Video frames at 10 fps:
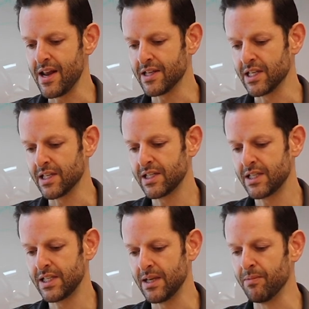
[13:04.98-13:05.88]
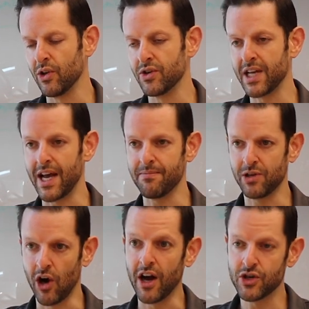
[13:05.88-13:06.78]
it's a similar type
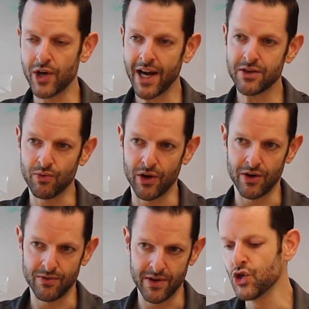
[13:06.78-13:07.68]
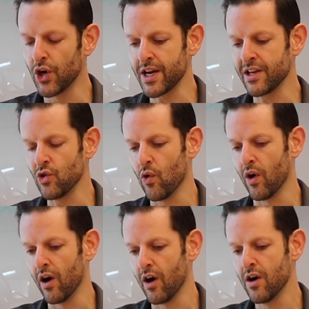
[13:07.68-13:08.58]
contract where during
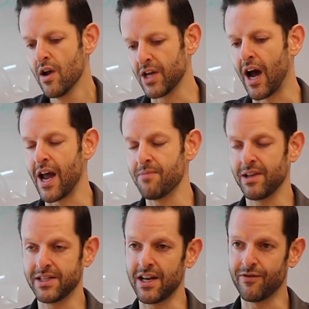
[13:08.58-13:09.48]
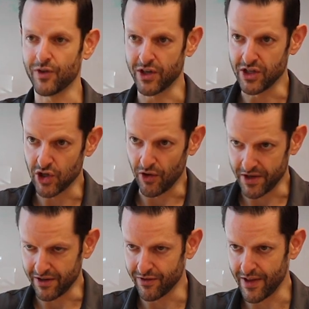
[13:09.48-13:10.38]
your time, let's say for
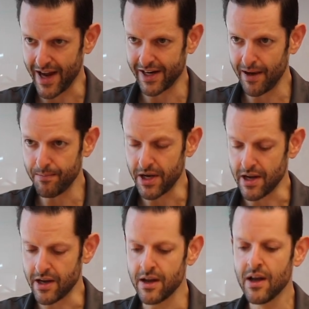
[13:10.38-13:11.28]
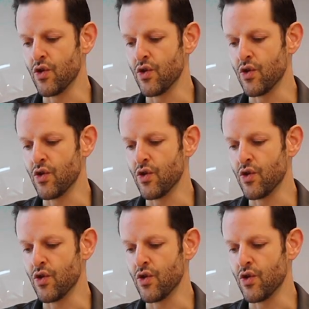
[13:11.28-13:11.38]
consulting for that company,